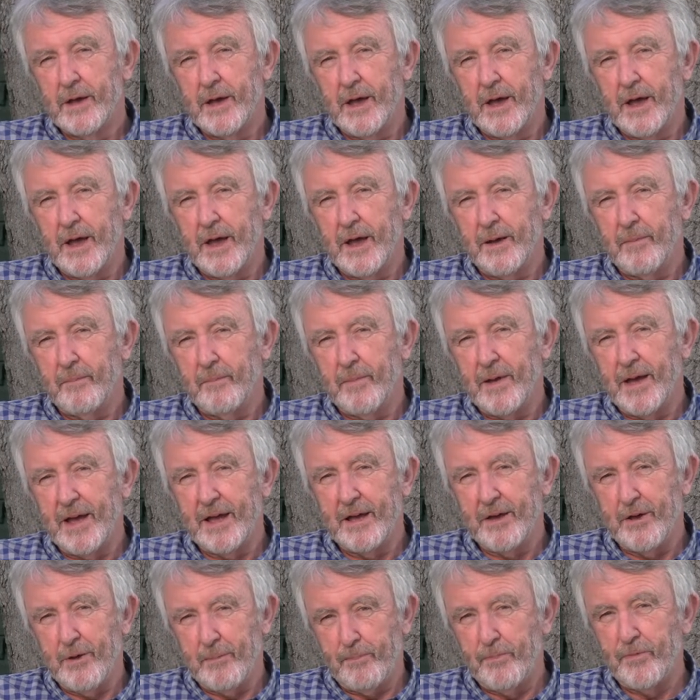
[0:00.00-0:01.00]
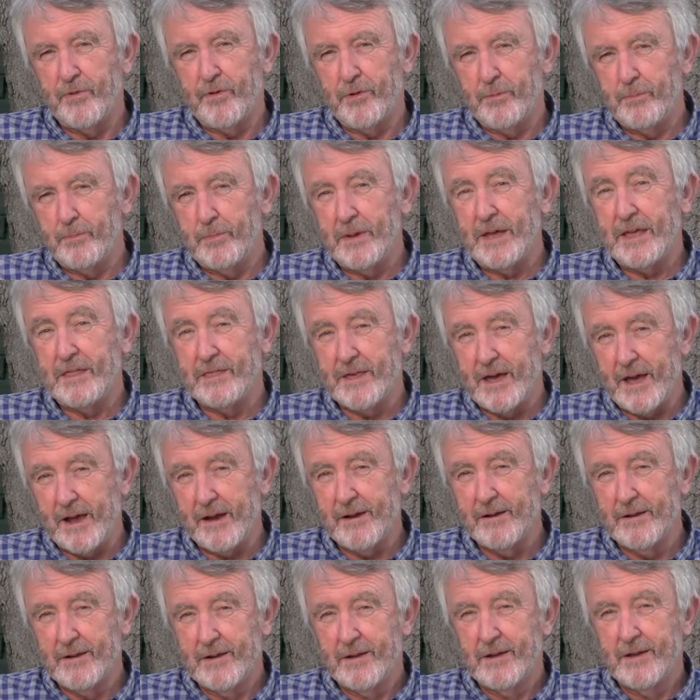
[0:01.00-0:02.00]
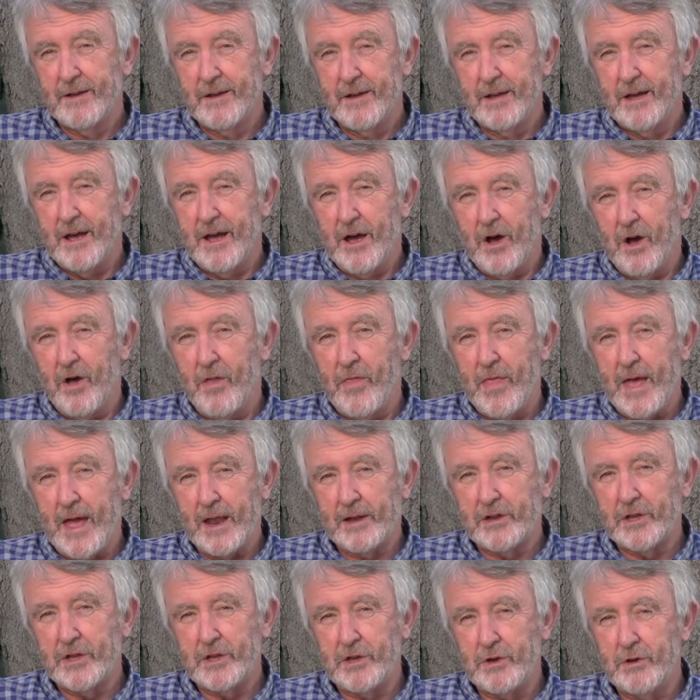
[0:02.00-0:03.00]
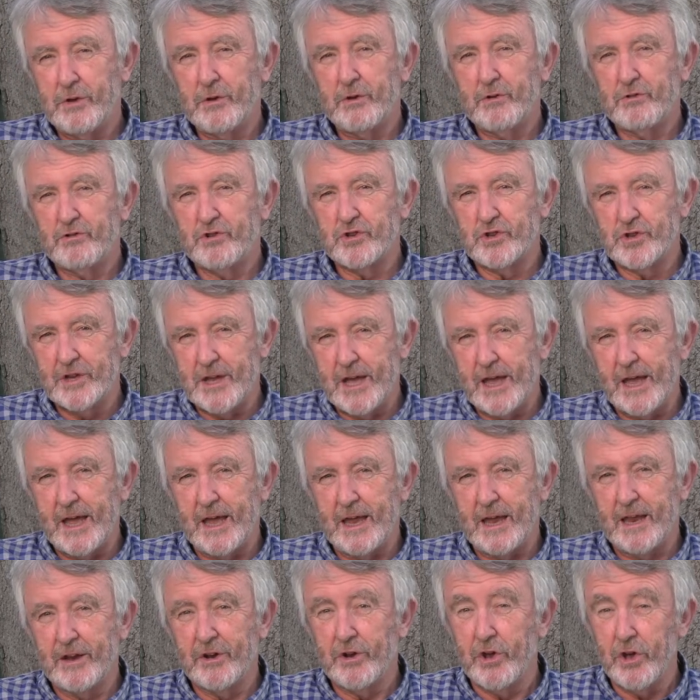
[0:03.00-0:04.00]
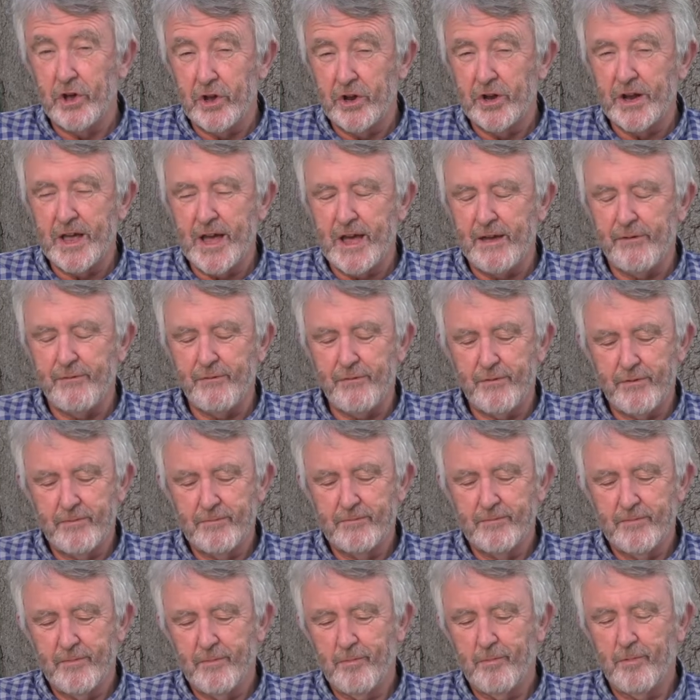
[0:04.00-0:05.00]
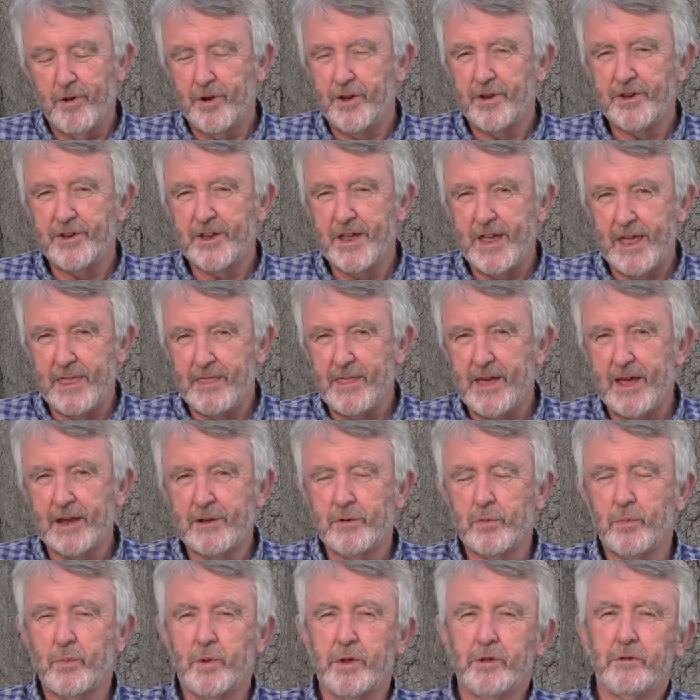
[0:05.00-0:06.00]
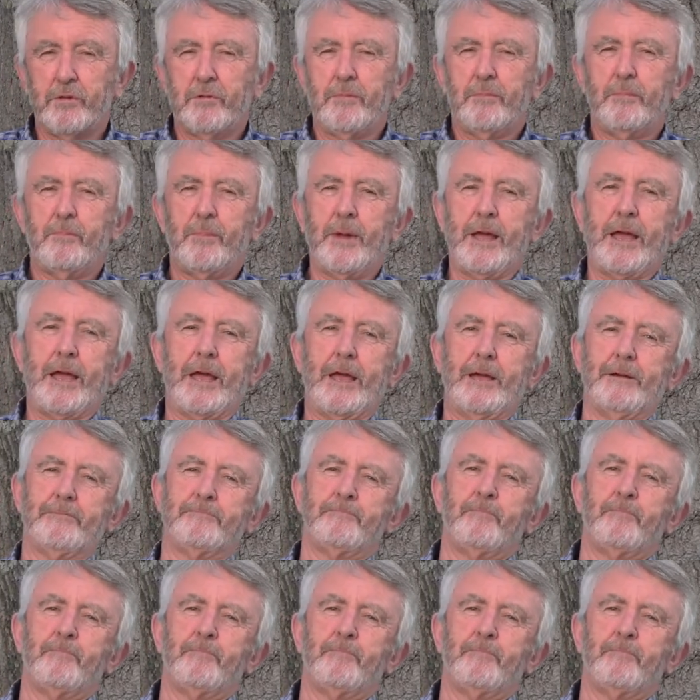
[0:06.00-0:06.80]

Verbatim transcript: Um, I hope to be there on that huge day in her life. What a day that will be.